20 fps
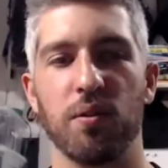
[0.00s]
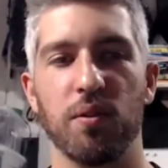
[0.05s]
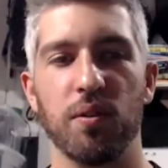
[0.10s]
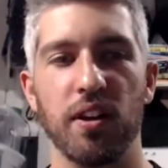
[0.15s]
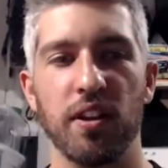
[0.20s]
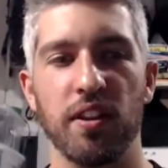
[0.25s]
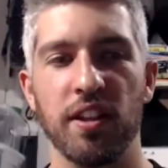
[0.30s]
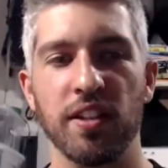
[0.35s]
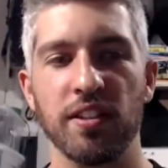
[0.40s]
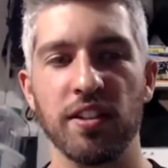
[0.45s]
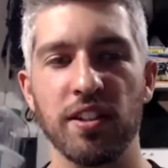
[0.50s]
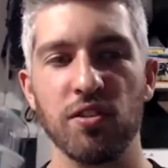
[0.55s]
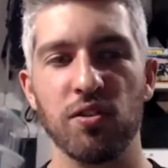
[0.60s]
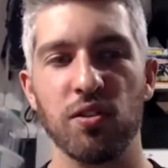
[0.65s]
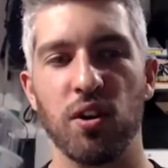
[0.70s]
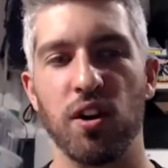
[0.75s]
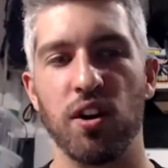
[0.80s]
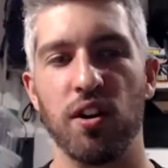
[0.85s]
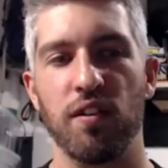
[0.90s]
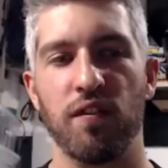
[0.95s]
this is
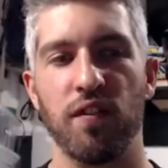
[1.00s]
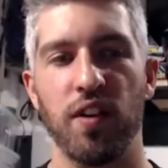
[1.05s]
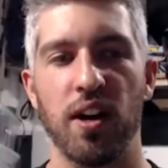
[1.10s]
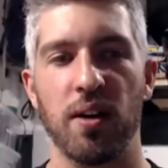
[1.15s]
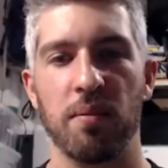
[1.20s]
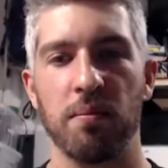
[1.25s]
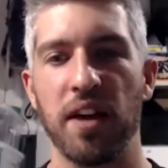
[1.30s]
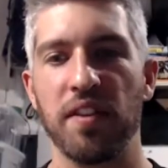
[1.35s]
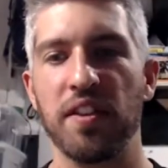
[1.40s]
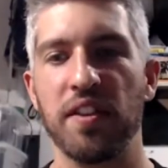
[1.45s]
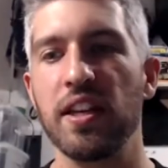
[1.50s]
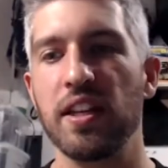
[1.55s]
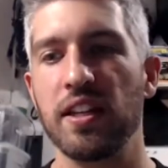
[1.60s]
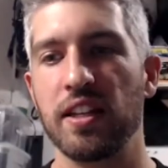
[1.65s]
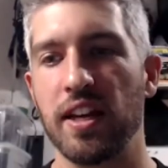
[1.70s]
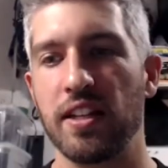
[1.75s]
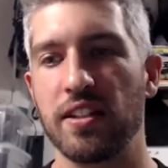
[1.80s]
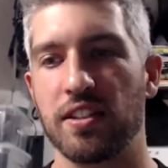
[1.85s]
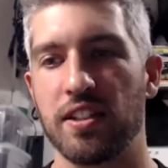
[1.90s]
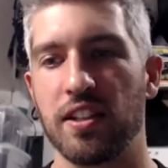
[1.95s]
sort of, I think it
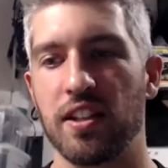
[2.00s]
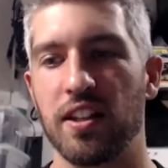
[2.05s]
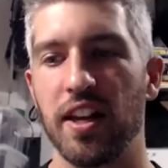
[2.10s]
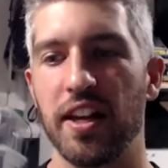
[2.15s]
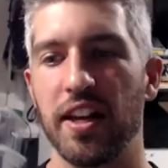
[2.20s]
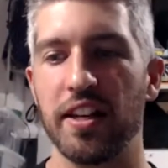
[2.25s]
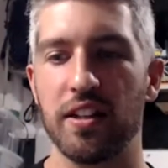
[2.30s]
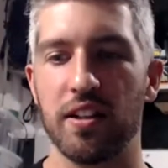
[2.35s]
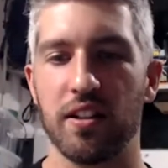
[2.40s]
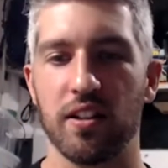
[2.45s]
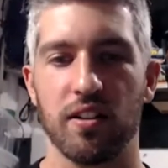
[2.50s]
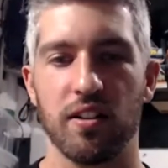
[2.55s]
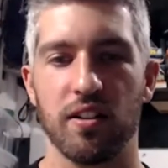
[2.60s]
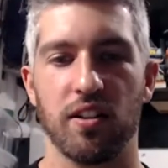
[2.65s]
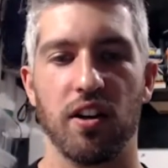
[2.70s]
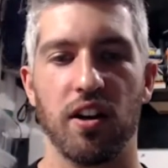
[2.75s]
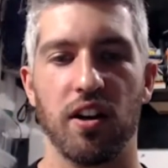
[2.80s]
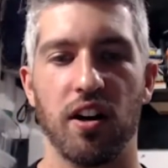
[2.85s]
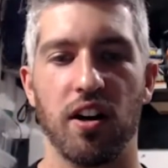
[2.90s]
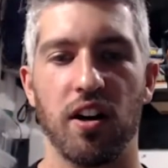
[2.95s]
gets to like
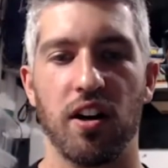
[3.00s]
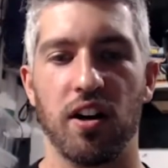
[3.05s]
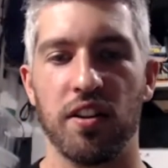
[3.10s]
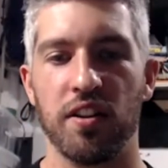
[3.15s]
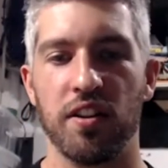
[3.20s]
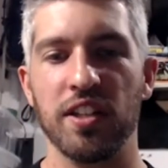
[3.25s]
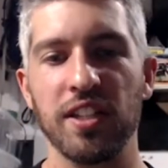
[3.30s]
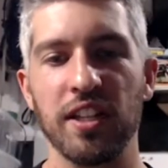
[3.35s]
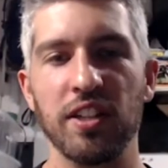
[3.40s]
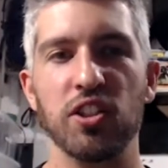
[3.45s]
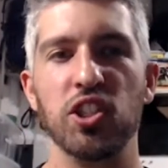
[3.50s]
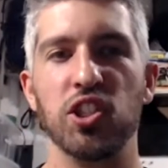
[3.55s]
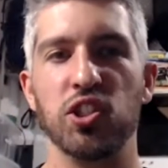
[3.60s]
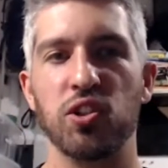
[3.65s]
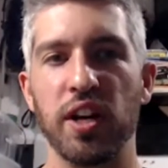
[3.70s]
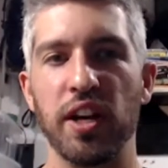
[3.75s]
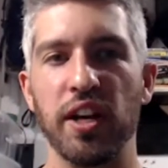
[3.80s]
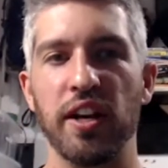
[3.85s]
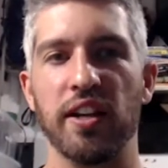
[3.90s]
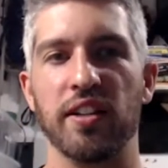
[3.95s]
this
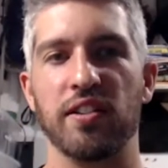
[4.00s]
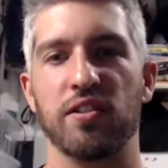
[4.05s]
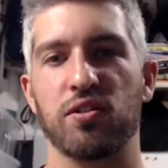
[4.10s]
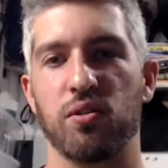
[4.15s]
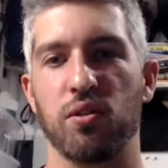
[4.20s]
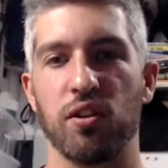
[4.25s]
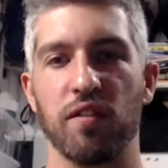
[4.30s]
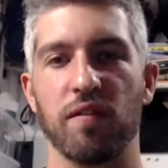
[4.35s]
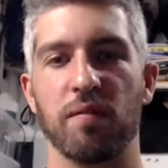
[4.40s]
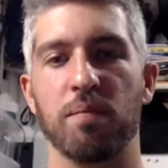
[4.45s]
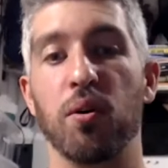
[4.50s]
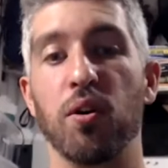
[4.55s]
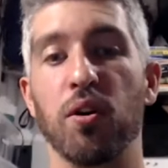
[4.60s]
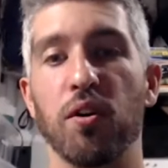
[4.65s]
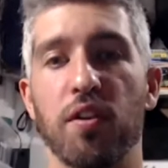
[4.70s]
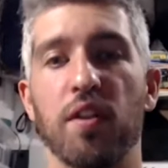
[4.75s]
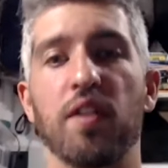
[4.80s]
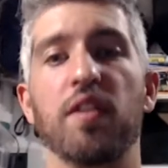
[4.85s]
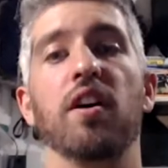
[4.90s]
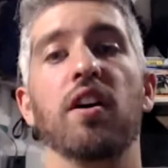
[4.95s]
industry as sort of both
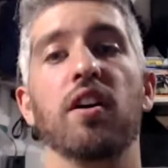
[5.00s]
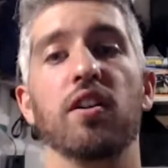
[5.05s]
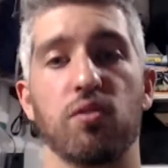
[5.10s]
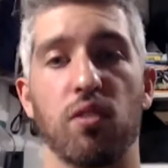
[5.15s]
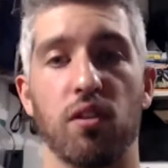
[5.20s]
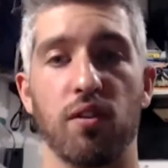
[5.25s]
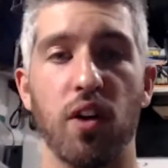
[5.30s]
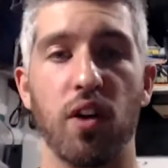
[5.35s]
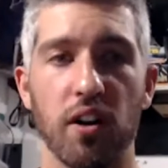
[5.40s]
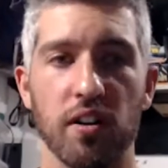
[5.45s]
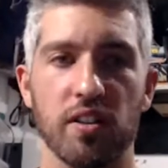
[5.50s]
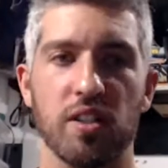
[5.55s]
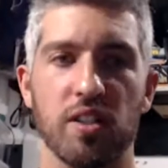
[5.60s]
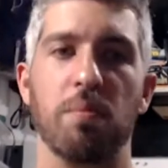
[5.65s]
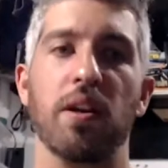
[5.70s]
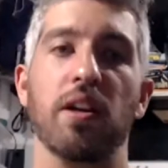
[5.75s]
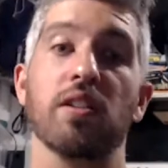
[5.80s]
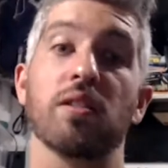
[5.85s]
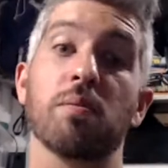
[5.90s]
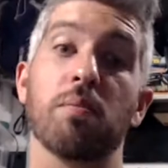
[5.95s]
in the sort of art
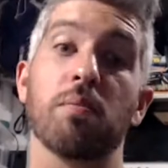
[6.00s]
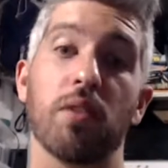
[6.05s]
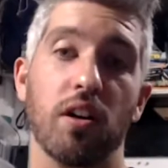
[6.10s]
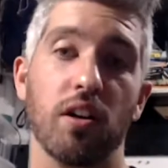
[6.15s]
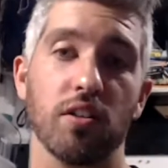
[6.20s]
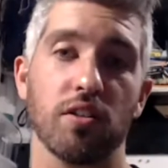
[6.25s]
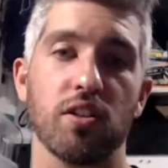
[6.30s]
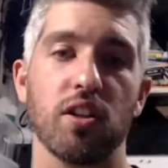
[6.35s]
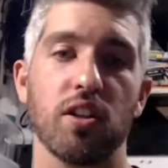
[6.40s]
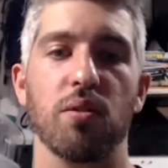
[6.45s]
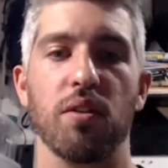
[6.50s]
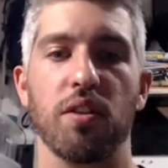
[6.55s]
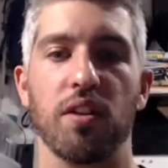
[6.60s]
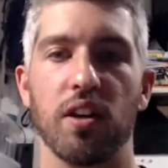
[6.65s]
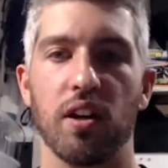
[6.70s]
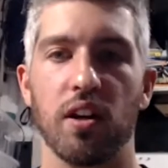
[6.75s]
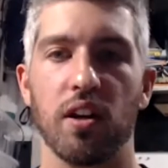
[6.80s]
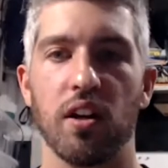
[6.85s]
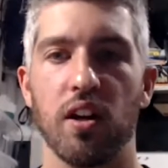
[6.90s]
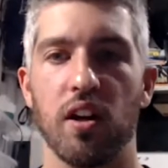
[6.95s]
space, but also in
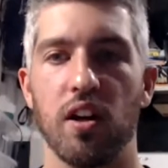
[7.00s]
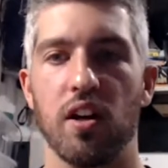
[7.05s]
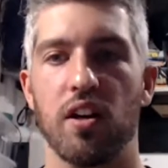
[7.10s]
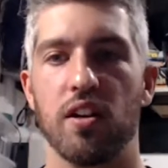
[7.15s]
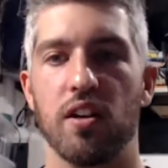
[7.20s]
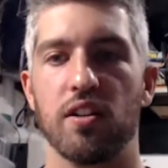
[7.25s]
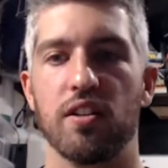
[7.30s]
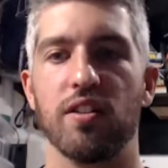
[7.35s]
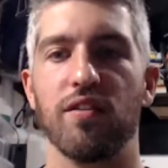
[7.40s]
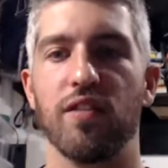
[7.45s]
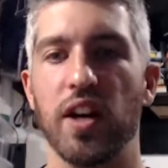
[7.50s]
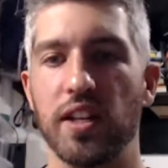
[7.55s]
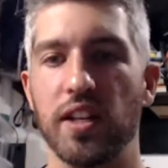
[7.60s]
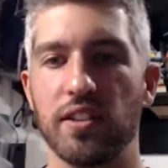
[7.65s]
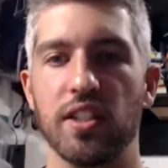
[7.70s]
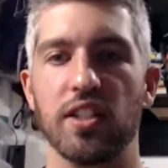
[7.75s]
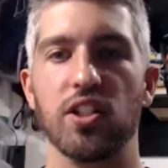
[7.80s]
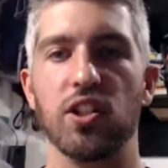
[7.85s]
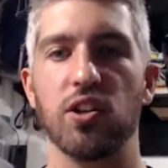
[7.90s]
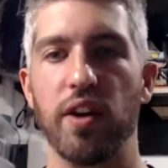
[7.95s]
the device
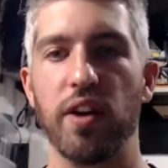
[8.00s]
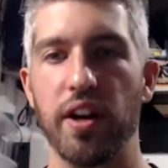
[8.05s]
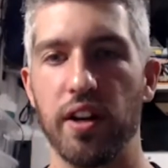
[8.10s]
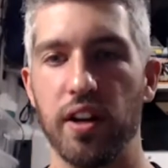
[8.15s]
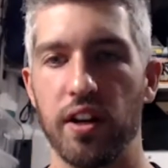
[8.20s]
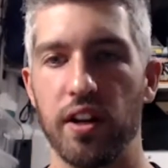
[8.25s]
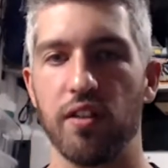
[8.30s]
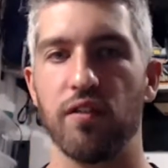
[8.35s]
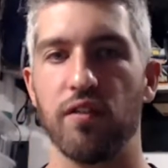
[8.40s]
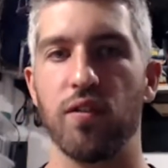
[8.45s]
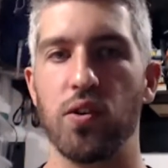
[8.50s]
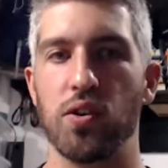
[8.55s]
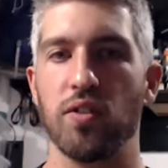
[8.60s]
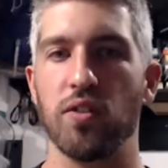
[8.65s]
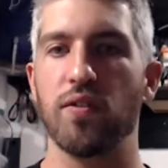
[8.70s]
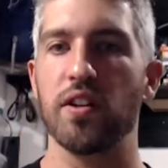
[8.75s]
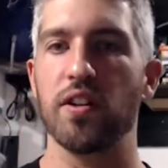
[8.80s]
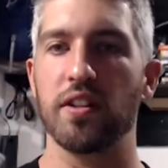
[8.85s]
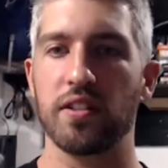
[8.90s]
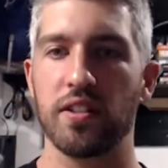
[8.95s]
integrated
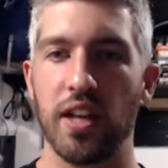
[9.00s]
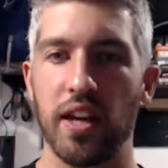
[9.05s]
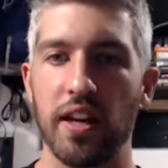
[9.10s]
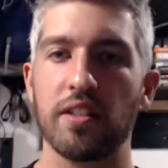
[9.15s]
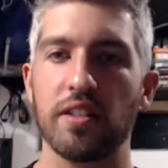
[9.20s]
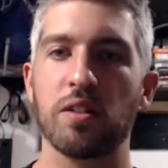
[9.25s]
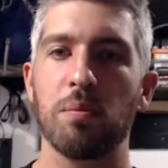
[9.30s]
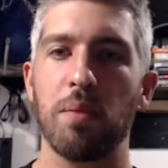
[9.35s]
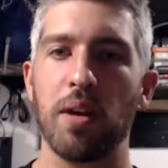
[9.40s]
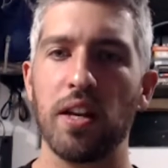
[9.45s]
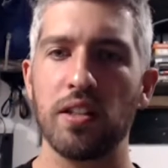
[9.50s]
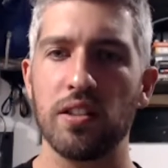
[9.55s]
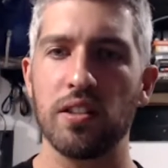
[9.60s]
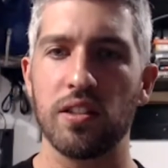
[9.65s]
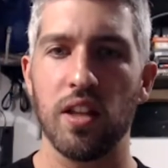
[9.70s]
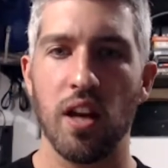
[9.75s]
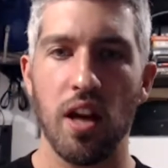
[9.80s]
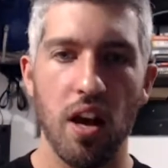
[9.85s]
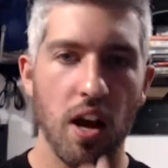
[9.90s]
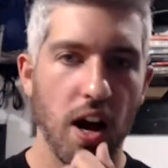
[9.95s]
photovoltaic space.
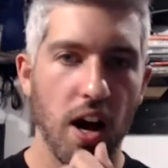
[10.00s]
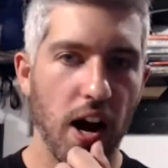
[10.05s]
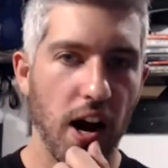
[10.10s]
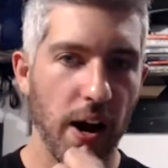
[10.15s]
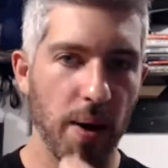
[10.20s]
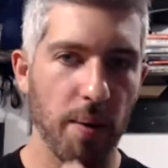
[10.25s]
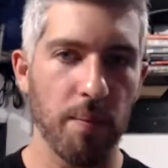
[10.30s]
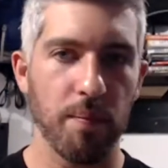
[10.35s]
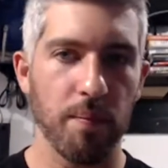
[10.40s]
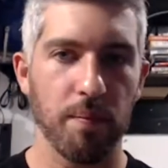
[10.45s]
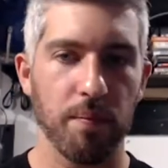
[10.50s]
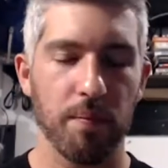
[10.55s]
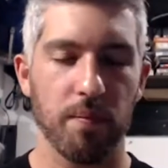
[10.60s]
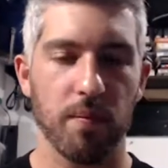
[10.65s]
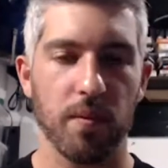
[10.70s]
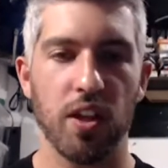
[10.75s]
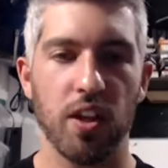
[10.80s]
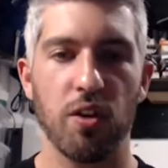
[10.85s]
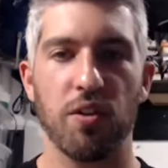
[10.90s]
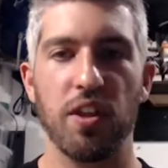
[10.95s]

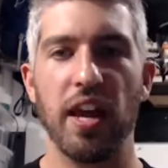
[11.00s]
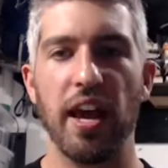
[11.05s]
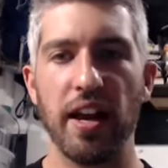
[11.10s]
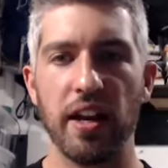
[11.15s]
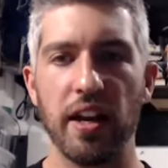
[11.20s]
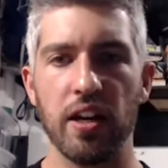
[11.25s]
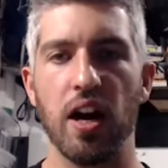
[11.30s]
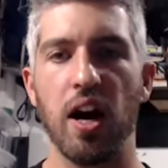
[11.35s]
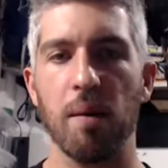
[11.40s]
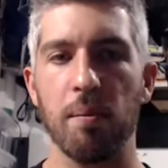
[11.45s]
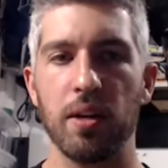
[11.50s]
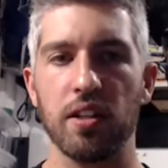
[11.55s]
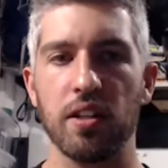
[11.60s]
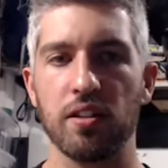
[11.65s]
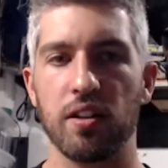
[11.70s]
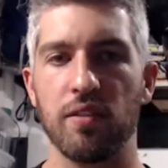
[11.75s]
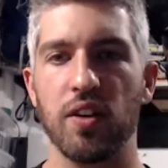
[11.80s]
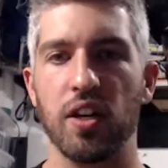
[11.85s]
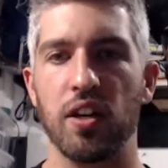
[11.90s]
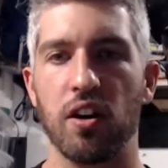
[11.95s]
The economics
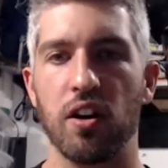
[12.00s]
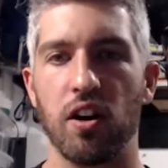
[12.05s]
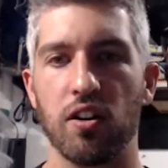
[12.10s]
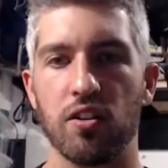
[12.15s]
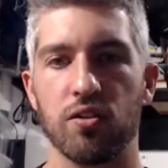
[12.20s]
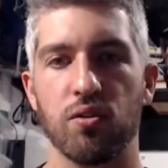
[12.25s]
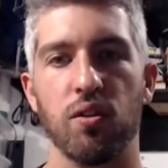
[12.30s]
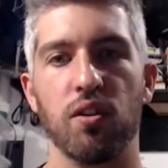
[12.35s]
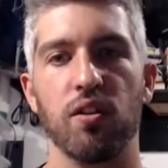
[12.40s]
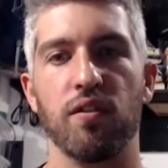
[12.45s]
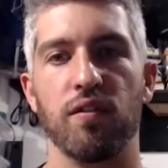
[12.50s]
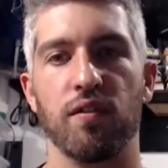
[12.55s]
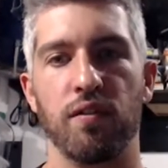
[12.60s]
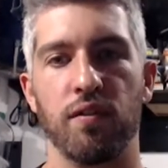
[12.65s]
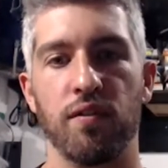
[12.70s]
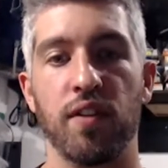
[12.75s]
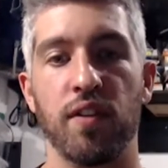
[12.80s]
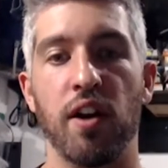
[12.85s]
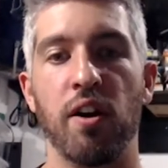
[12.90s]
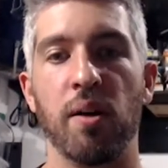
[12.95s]
of it are sort of
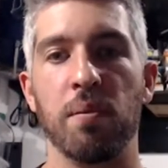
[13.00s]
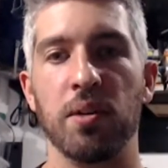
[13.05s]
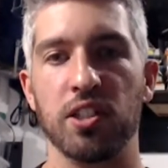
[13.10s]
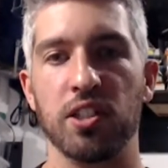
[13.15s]
very